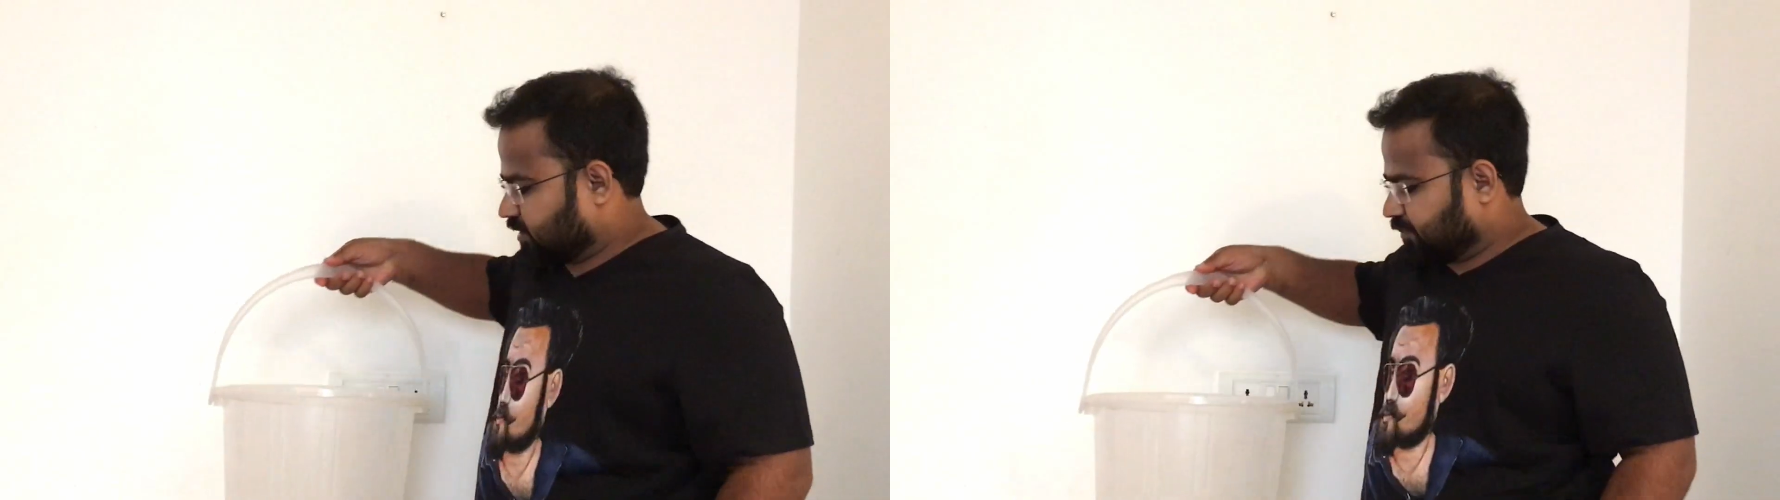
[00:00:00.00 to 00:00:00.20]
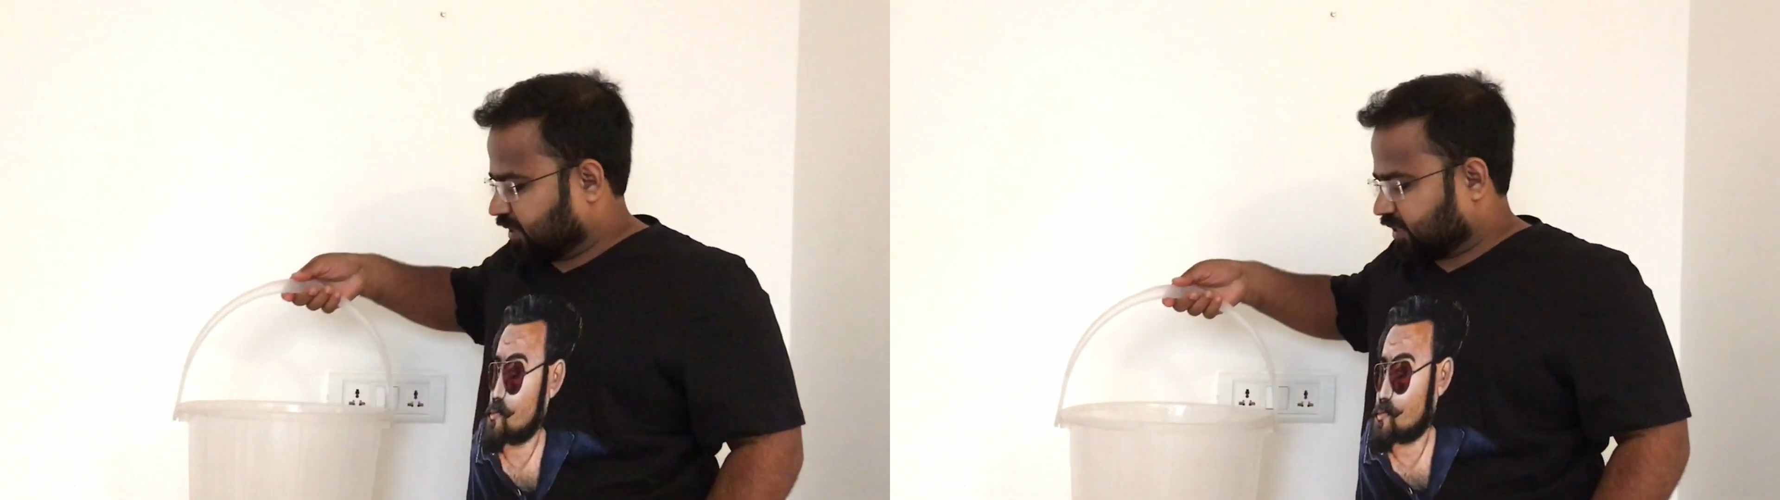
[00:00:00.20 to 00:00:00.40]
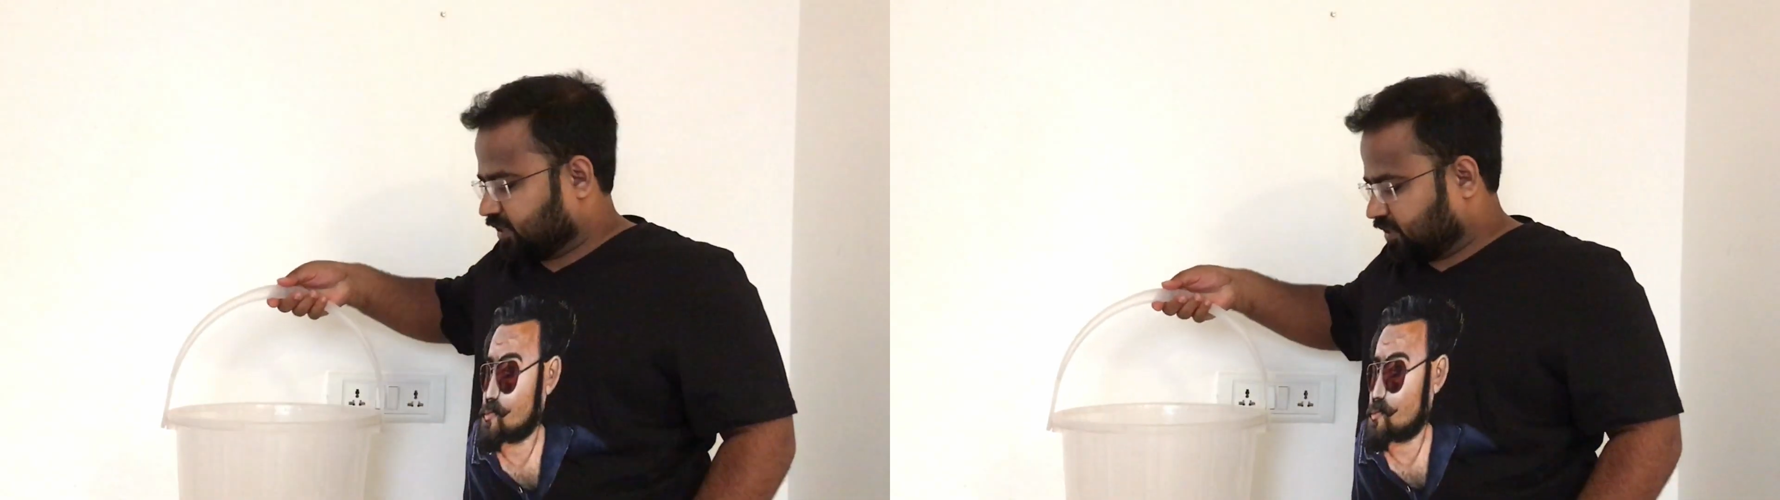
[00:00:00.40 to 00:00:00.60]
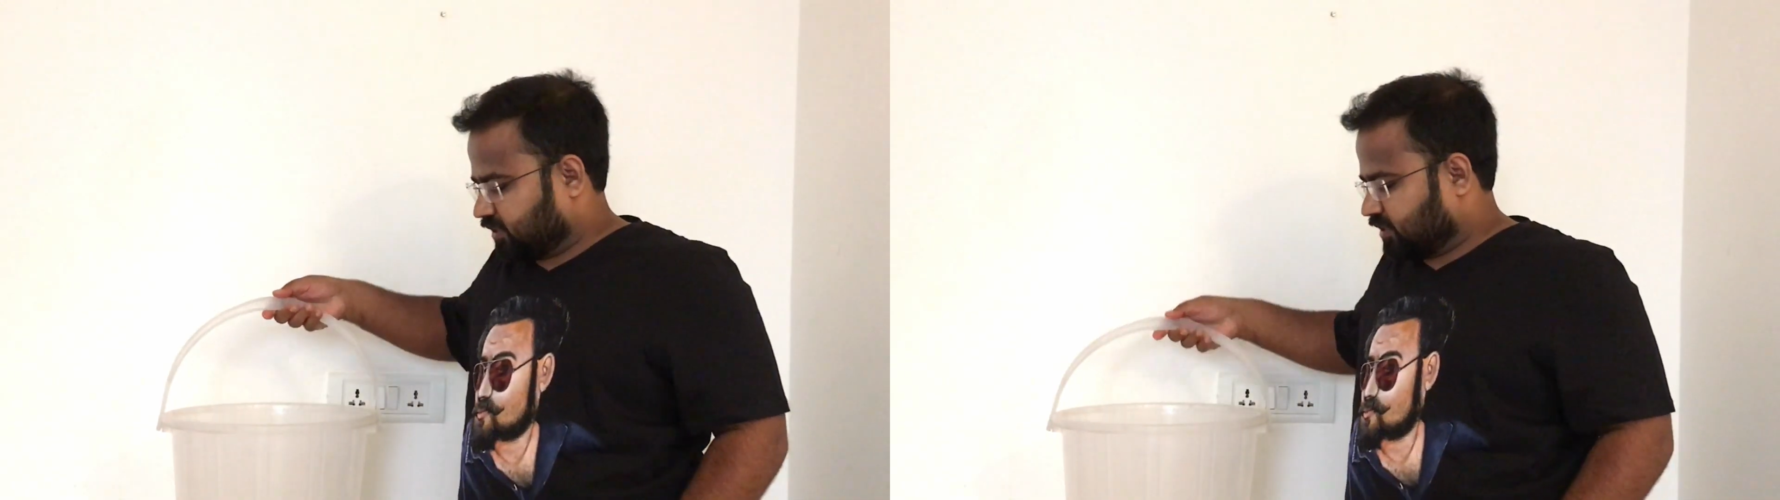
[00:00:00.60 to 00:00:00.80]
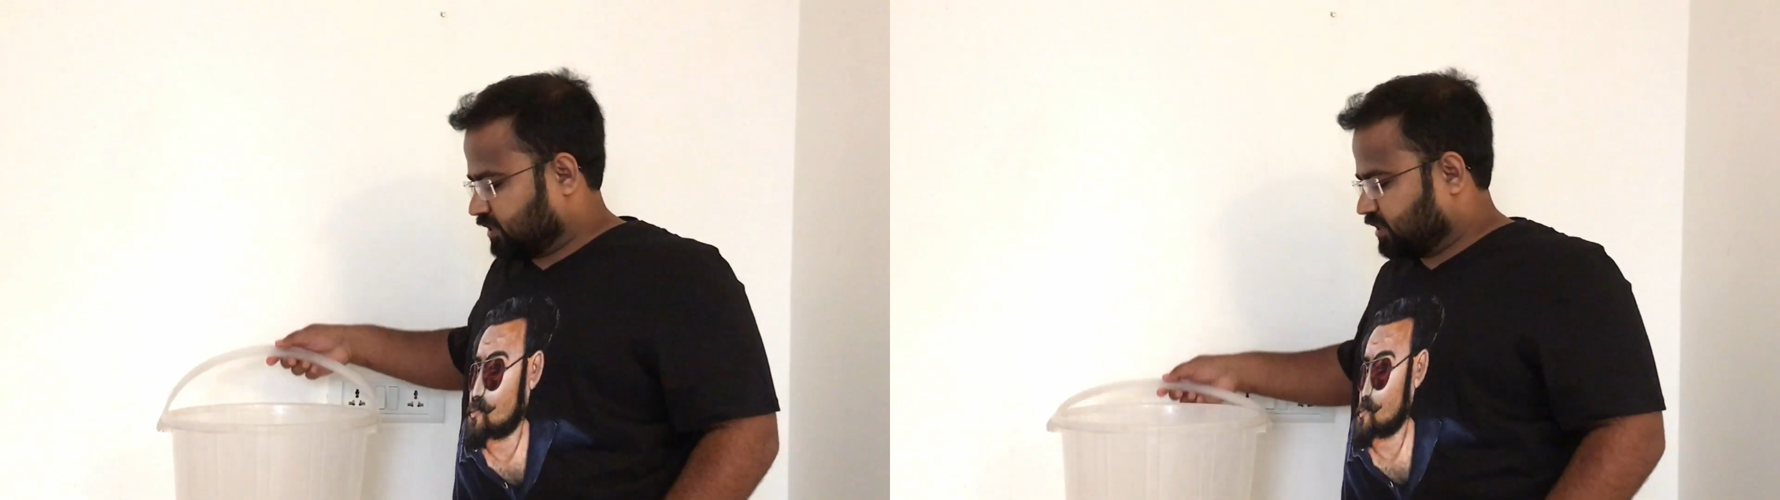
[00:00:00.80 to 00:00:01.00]
is a bucket.
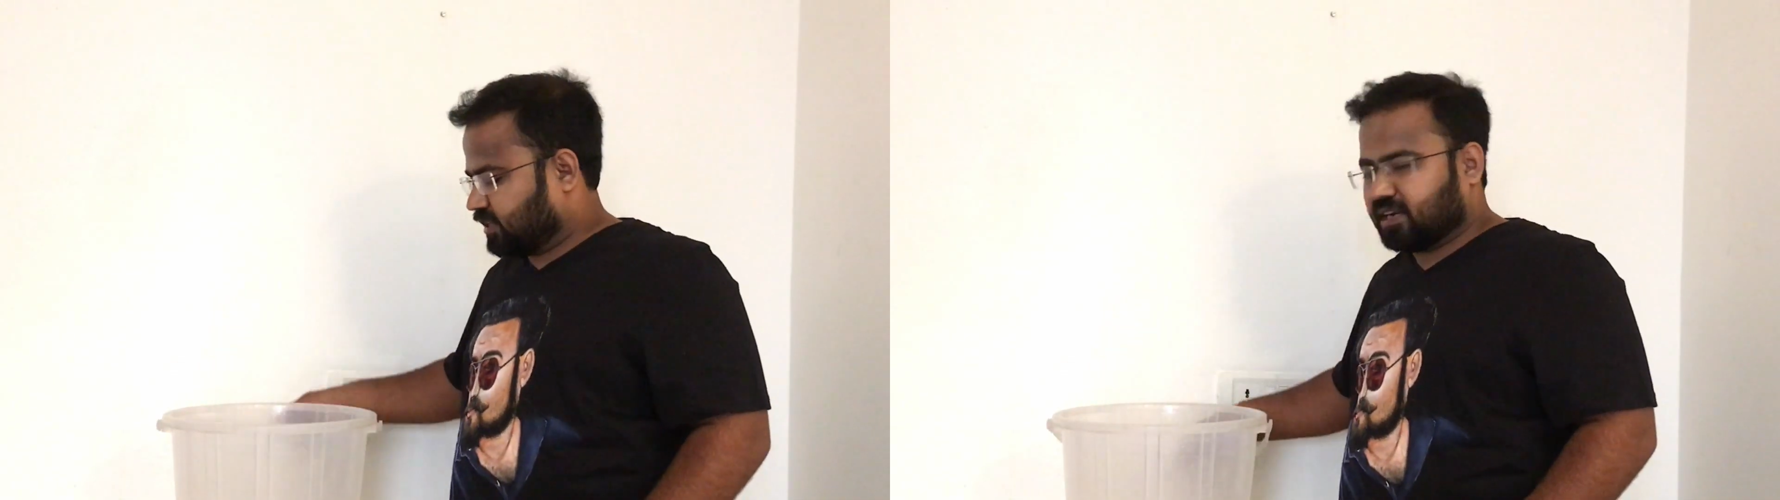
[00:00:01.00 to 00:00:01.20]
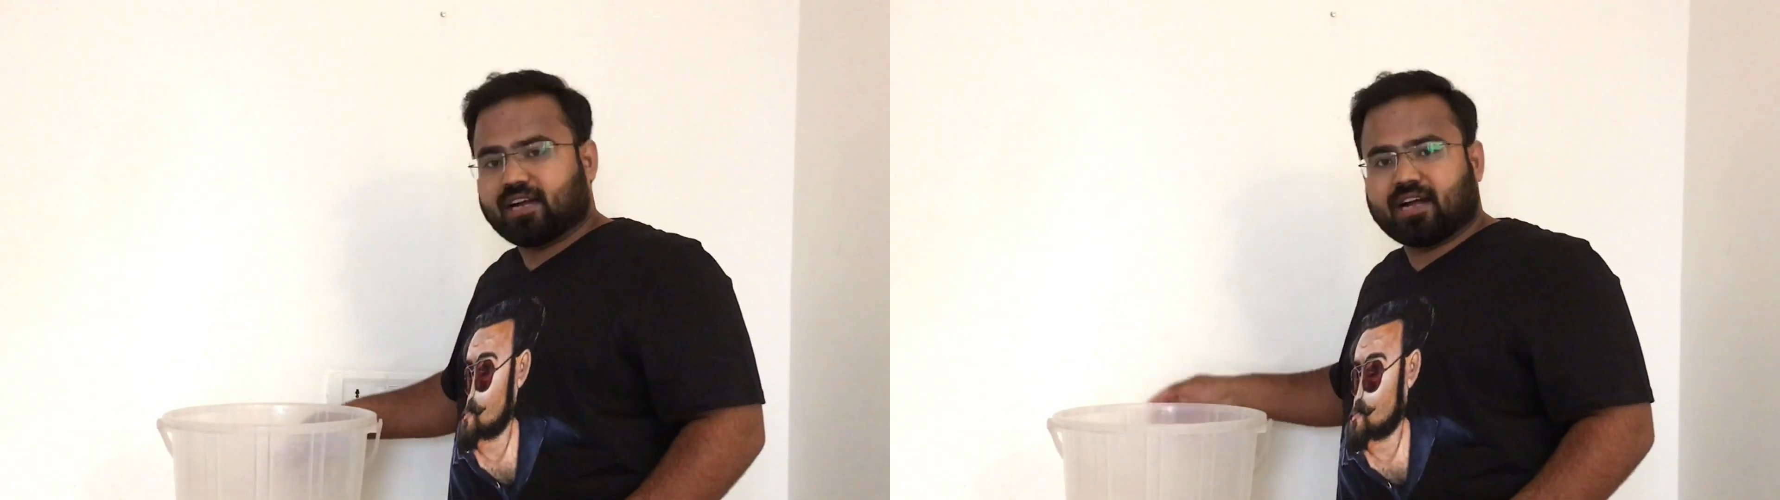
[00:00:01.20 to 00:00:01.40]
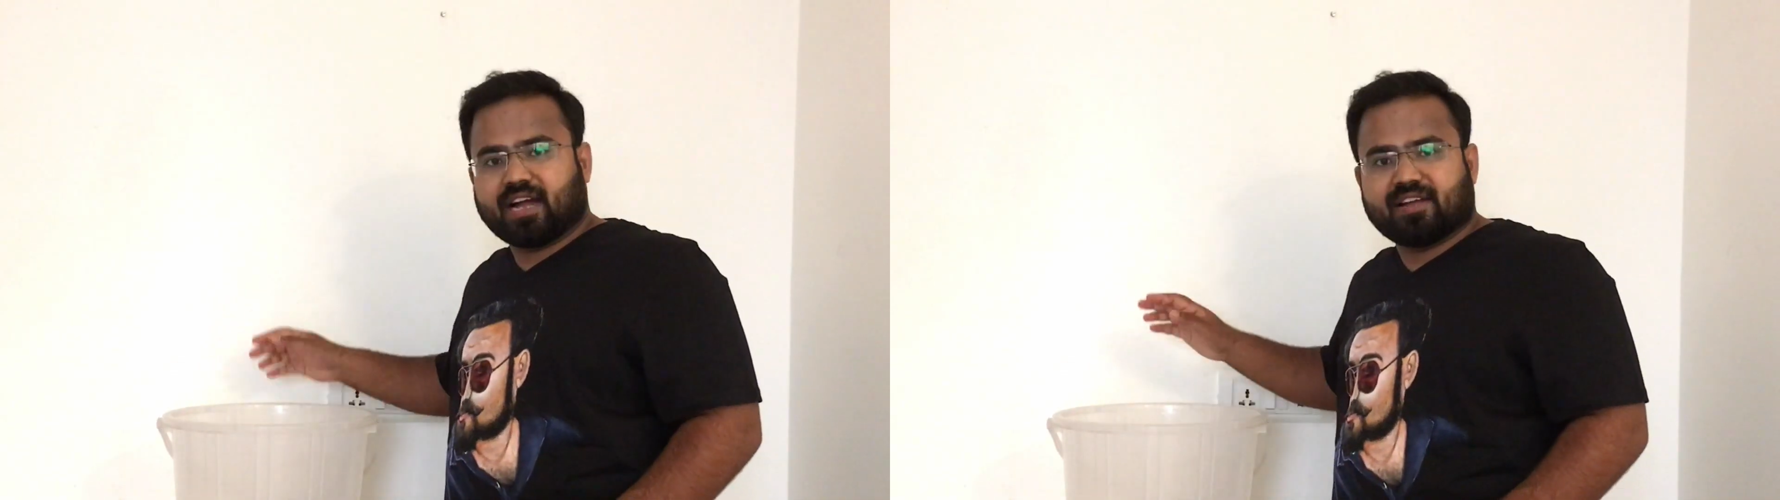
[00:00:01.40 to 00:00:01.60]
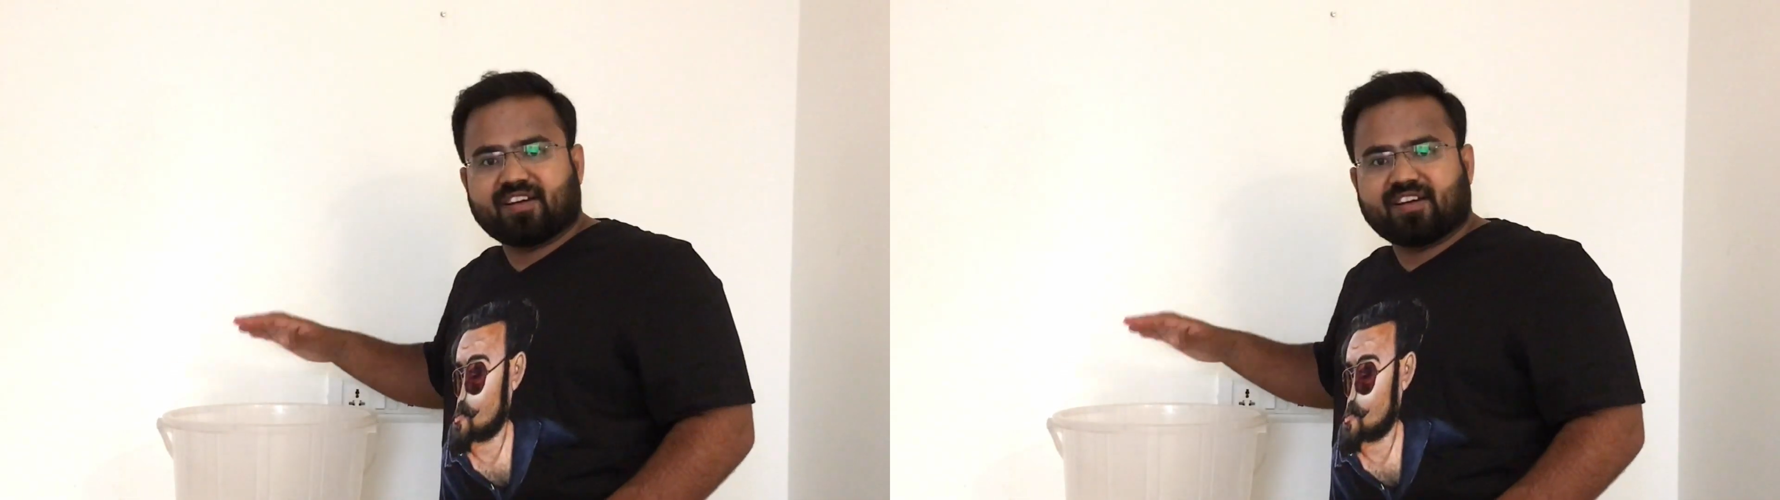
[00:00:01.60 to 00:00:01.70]
I